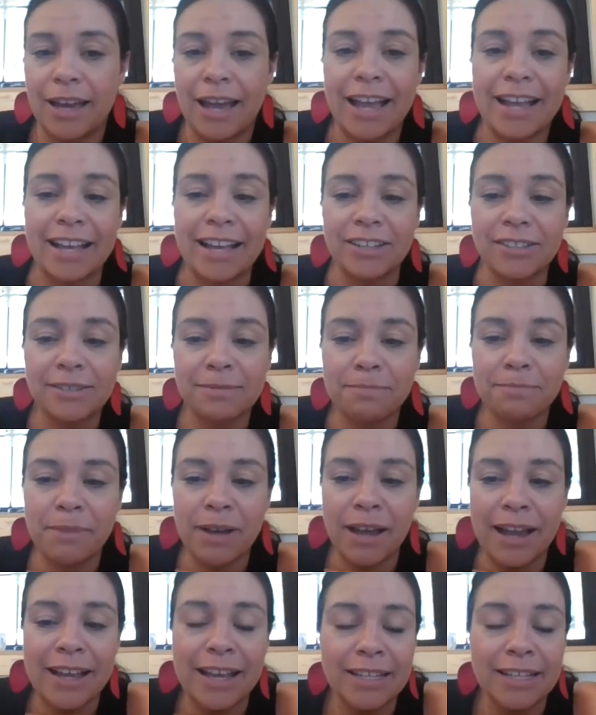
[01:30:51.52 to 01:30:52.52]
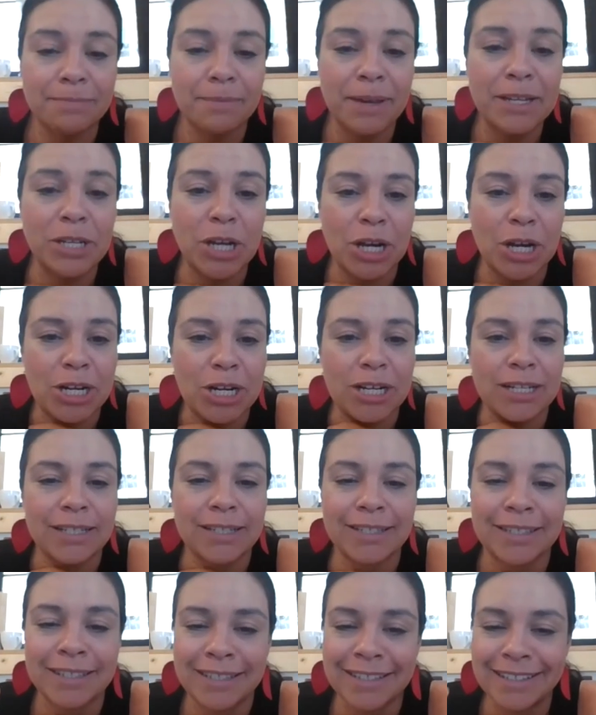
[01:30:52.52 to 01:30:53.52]
I guess my daughter,
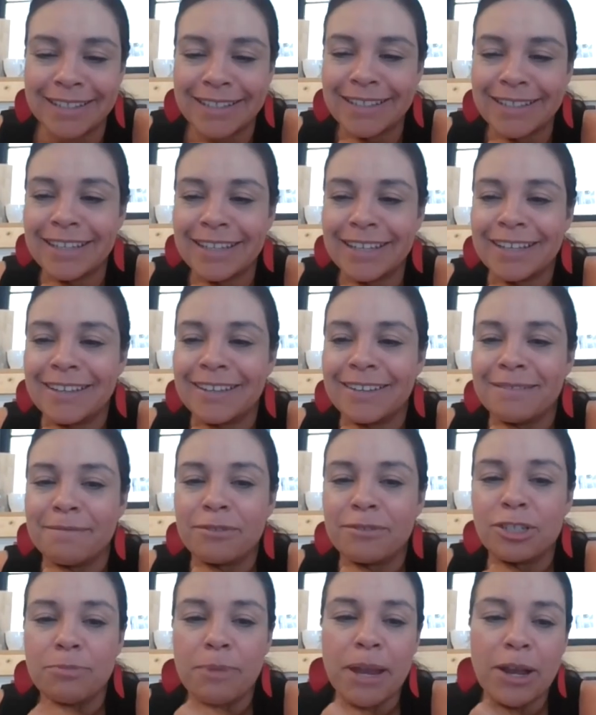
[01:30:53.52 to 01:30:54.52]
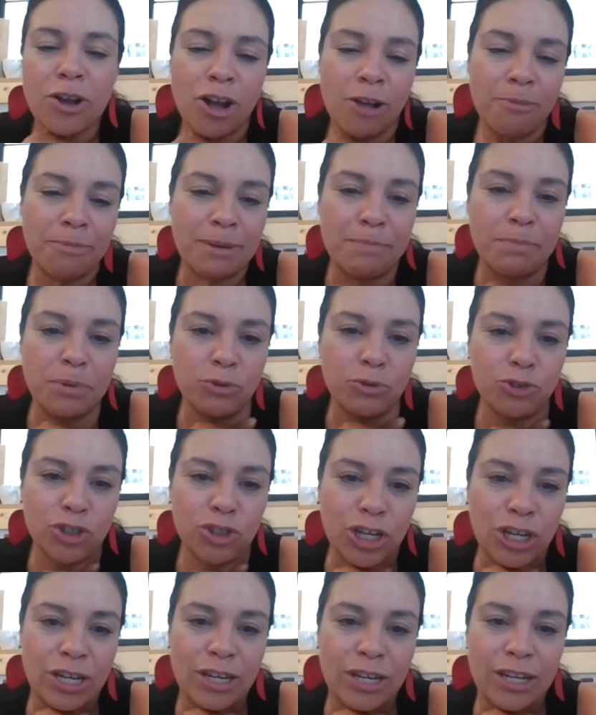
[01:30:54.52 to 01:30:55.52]
she might call me
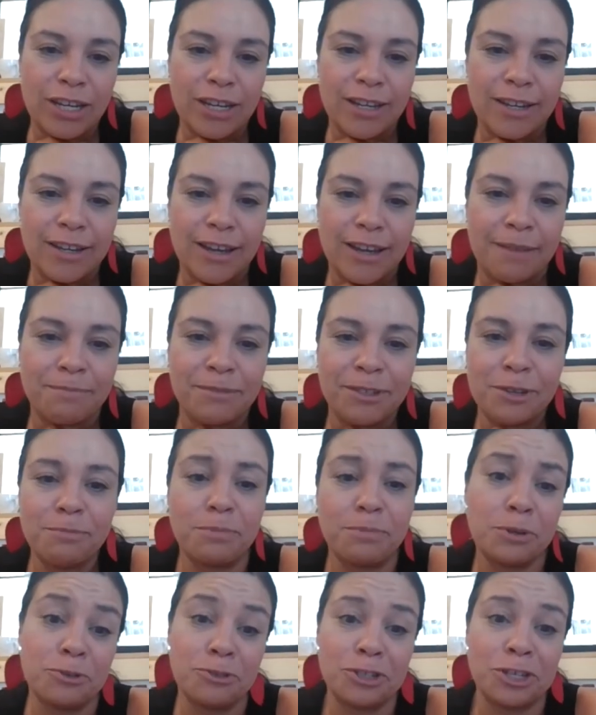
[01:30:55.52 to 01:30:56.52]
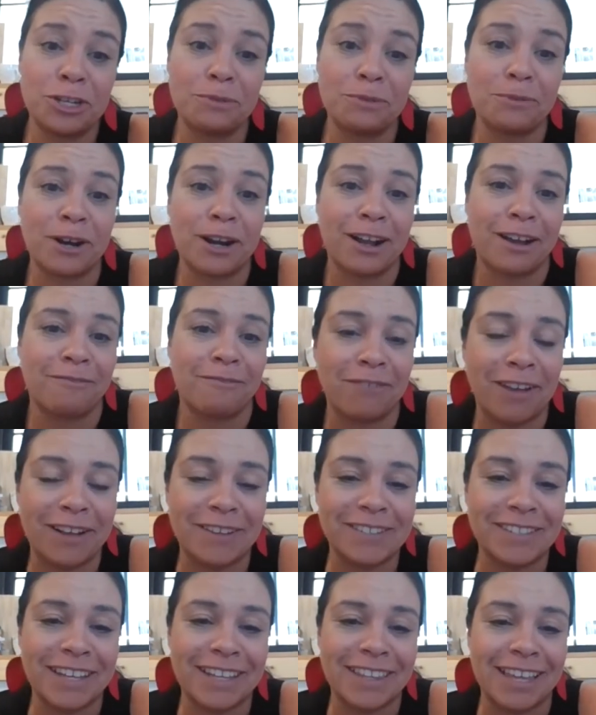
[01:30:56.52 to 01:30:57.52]
bougie. I'm too bougie to work on
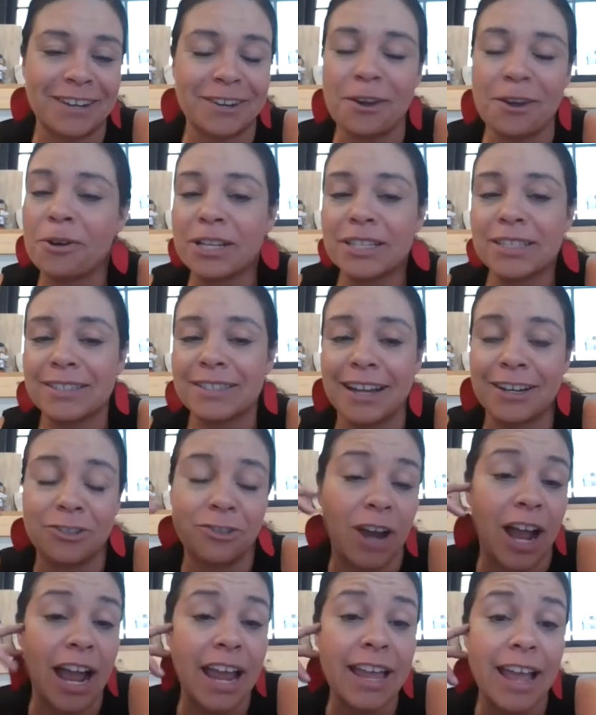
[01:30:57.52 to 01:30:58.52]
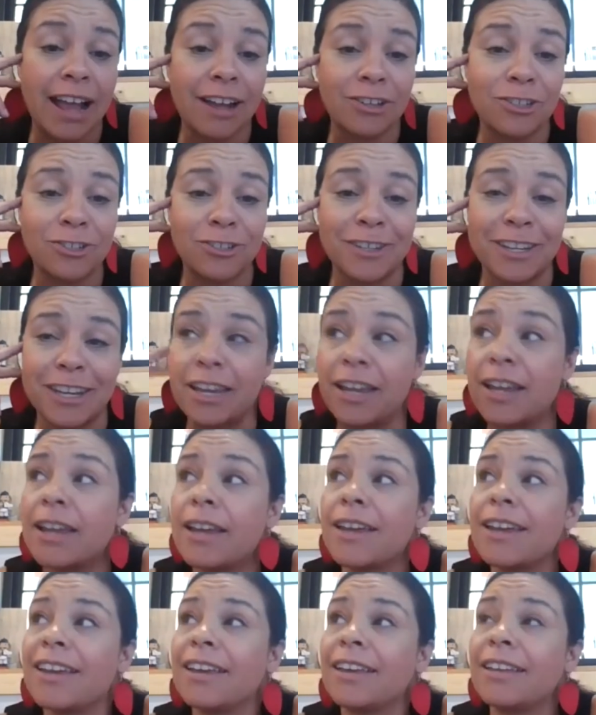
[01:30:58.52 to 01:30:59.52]
files like that. No, it's not true. I actually,
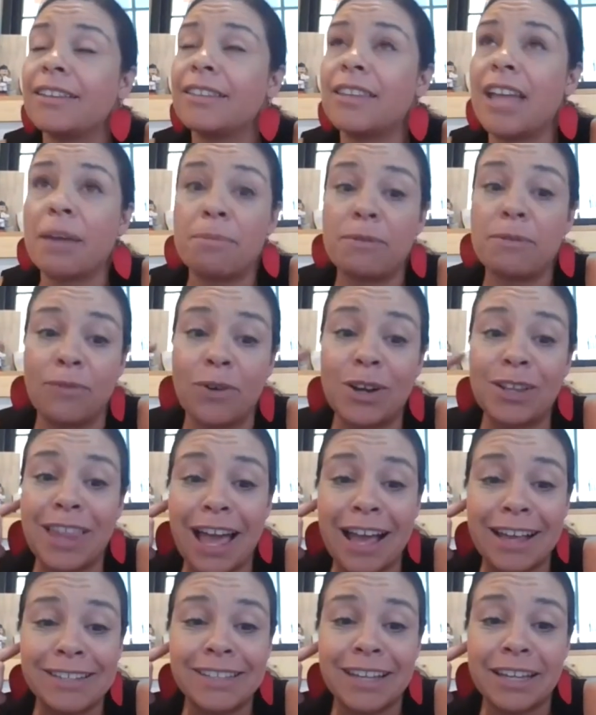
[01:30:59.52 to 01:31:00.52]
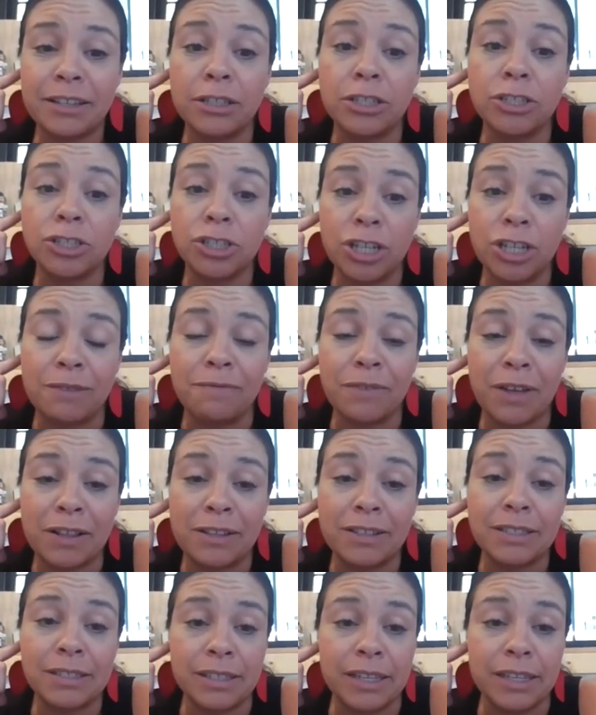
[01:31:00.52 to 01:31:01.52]
night before last, I legit
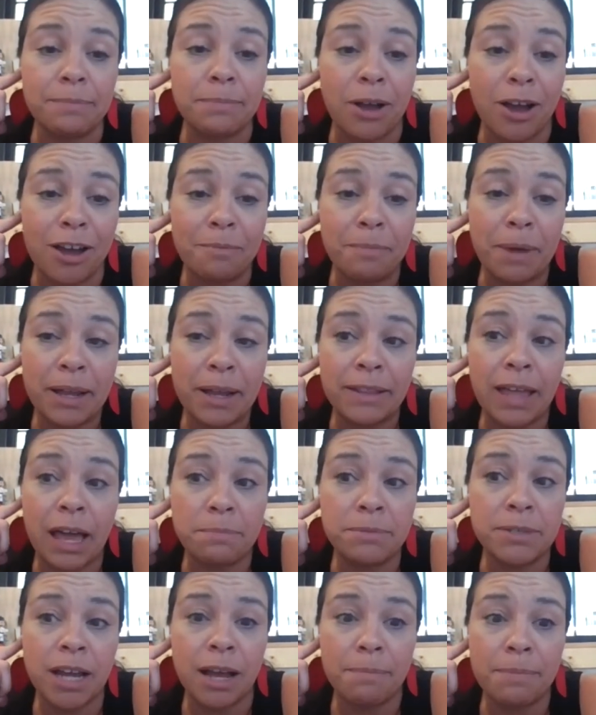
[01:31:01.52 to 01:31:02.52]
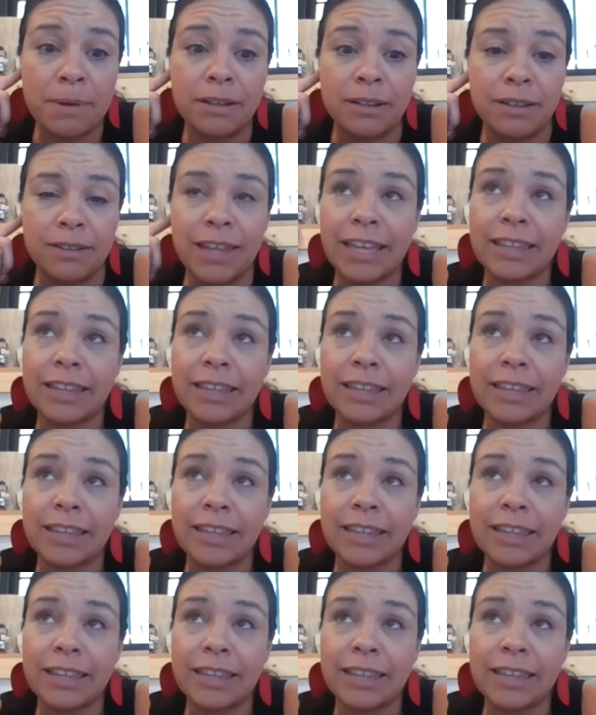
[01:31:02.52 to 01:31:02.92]
fell asleep on my laptop at